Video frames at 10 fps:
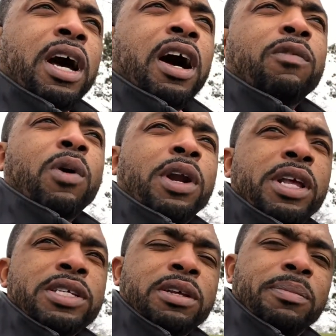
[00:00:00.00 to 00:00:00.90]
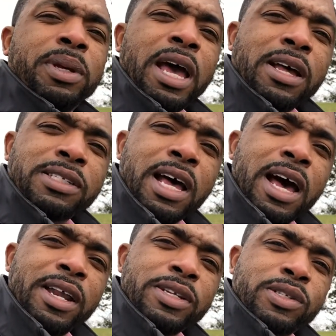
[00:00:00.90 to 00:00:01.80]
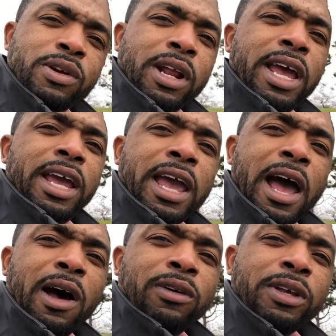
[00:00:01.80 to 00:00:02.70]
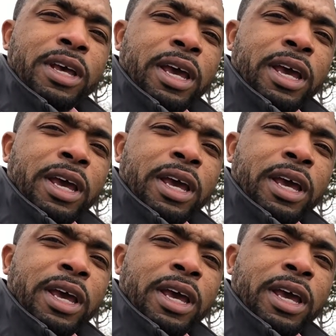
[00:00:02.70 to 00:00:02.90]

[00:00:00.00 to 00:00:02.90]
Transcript: of what it is to be outside and sort of hang out.